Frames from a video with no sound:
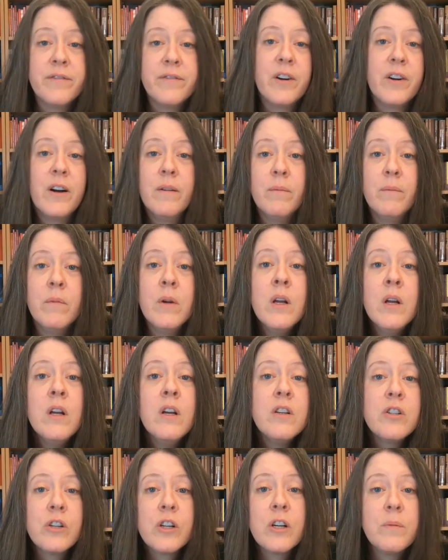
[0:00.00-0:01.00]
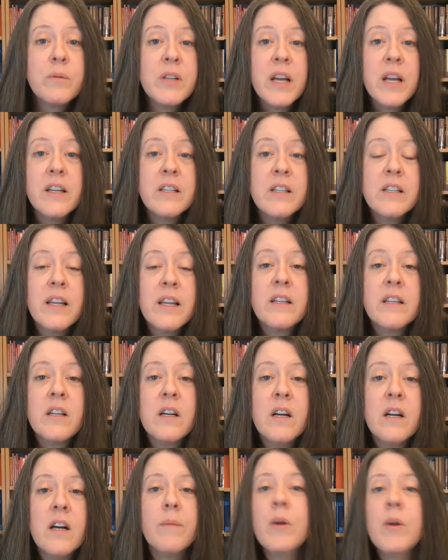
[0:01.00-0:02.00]
from circumstances at the
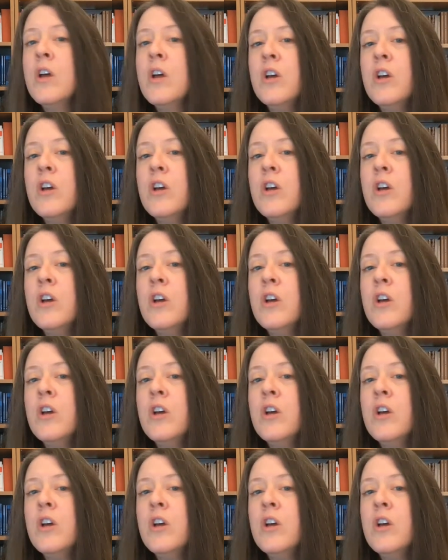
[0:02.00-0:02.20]
time.